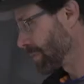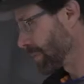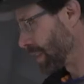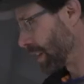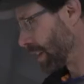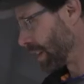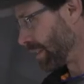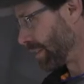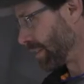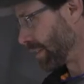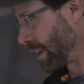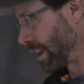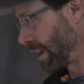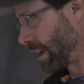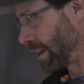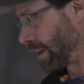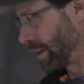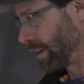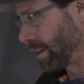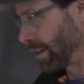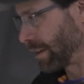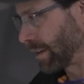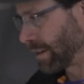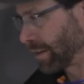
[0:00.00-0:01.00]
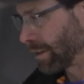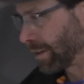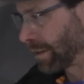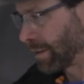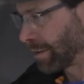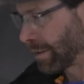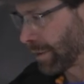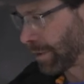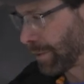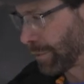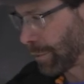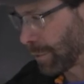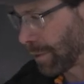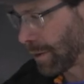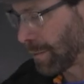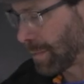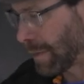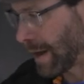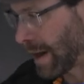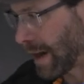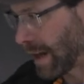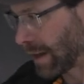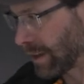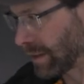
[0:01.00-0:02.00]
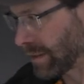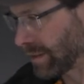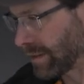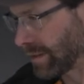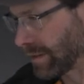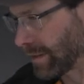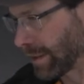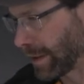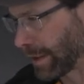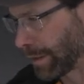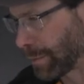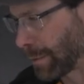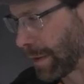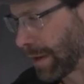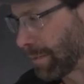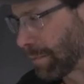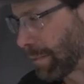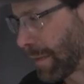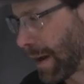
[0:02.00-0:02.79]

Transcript: And then the drawer box has been